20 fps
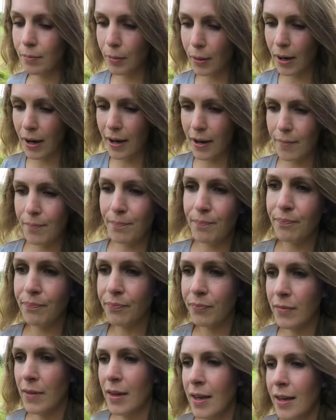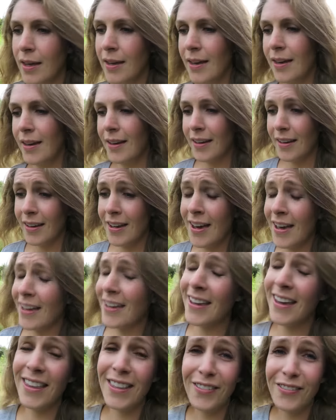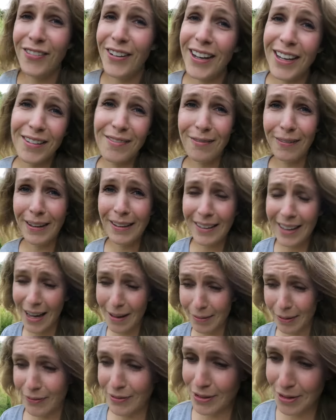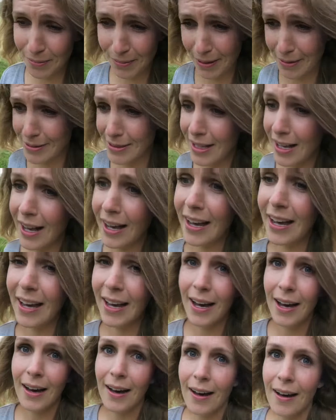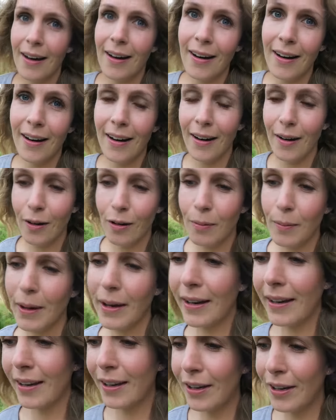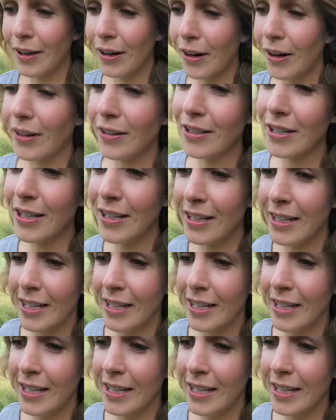But the fucking wheel kept lifting up. I was like, oh my god.